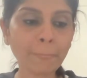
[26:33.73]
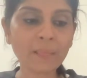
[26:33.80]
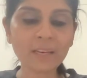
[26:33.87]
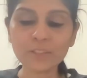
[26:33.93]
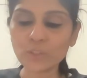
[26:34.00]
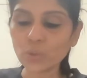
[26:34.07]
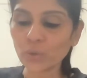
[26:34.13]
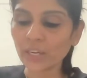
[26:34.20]

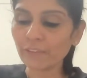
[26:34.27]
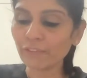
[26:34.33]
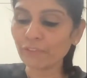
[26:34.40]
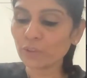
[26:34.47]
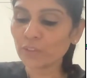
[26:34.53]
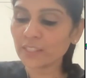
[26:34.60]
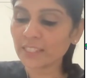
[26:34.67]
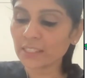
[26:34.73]
So if
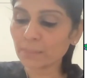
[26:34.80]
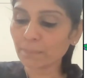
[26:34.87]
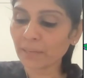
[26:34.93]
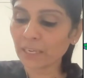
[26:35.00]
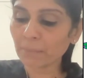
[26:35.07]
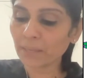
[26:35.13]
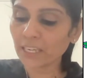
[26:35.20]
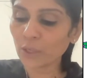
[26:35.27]
you
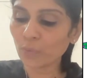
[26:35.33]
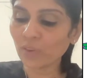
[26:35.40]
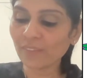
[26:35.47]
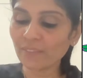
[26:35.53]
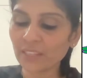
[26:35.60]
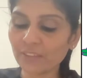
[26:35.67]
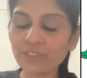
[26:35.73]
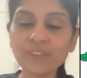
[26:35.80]
suspect
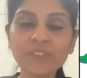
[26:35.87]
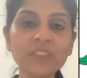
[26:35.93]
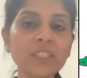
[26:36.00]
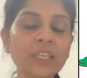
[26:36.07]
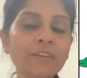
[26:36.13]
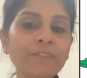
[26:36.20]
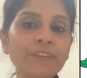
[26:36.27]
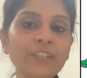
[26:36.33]
B12 defi
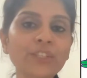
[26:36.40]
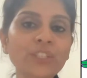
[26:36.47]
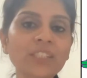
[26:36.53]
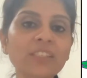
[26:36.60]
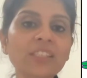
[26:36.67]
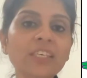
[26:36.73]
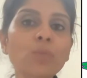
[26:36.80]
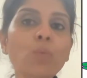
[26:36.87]

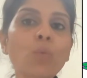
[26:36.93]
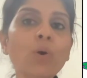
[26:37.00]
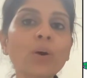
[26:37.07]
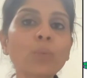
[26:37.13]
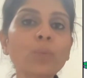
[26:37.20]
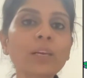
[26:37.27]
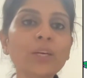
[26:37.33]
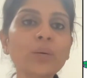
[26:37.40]
deficiency,
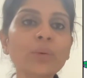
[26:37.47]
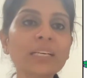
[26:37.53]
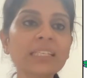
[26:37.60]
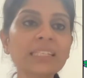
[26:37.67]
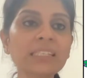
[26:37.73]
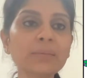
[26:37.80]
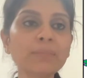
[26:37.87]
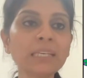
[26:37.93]
what will you
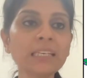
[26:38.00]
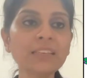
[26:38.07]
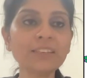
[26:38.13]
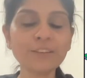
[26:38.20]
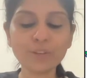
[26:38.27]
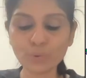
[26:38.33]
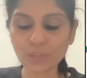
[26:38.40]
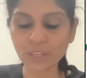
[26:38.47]
estimate in
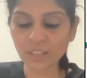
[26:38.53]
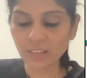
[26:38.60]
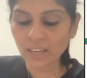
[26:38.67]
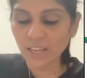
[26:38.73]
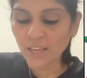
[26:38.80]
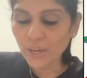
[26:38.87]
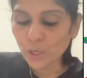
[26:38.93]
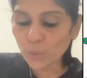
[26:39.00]
urine?
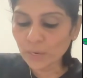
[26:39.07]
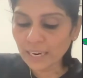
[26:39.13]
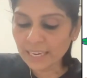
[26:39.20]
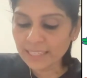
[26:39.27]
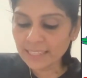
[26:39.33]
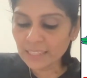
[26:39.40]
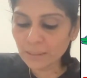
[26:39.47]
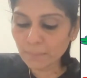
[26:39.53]
You will
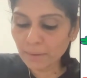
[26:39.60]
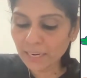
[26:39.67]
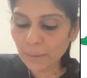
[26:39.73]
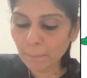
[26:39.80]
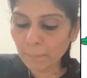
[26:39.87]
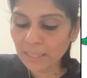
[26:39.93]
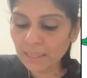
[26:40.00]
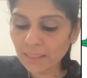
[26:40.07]
estimate
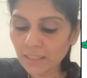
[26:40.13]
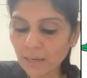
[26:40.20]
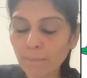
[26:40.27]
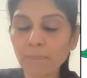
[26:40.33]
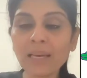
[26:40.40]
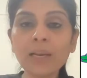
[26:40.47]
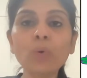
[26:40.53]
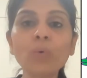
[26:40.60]

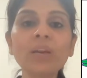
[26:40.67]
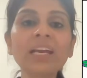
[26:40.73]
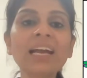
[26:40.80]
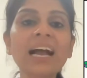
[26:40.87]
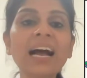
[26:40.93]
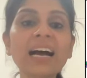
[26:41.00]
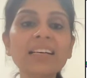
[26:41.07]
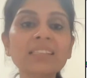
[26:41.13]
methylmalonic
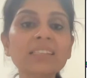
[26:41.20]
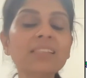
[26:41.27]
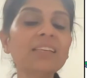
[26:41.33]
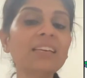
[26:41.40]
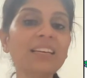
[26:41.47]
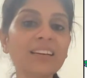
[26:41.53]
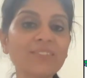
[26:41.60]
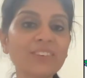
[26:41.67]

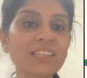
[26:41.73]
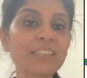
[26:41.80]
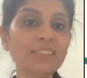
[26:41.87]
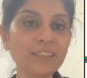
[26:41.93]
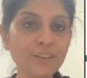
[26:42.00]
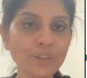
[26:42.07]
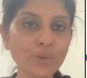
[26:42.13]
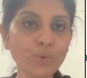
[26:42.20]
acid levels
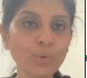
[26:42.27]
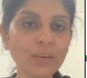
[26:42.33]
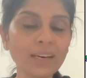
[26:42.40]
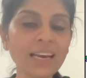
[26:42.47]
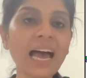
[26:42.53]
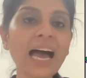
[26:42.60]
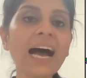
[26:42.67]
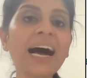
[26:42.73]
in
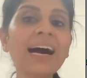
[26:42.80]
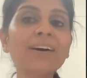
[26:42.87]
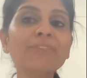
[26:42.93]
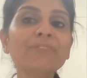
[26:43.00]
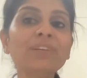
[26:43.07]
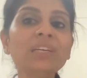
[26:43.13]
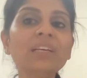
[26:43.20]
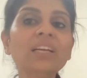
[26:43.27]
urine
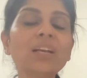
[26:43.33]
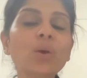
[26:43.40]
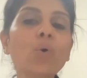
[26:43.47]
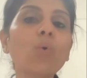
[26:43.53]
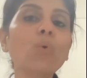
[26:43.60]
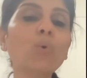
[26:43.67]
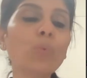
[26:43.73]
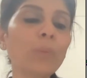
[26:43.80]
after an
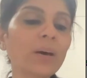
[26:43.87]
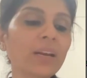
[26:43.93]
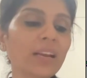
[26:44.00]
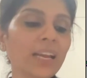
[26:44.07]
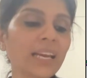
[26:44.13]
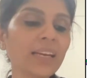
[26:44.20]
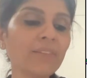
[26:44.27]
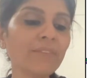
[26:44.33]

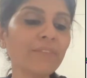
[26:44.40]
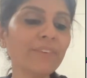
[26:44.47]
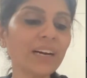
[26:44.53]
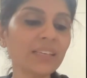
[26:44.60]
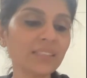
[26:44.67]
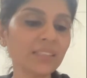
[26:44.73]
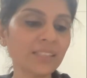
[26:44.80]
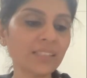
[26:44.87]
overnight
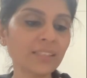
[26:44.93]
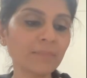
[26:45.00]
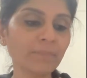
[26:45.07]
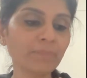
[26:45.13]
fast.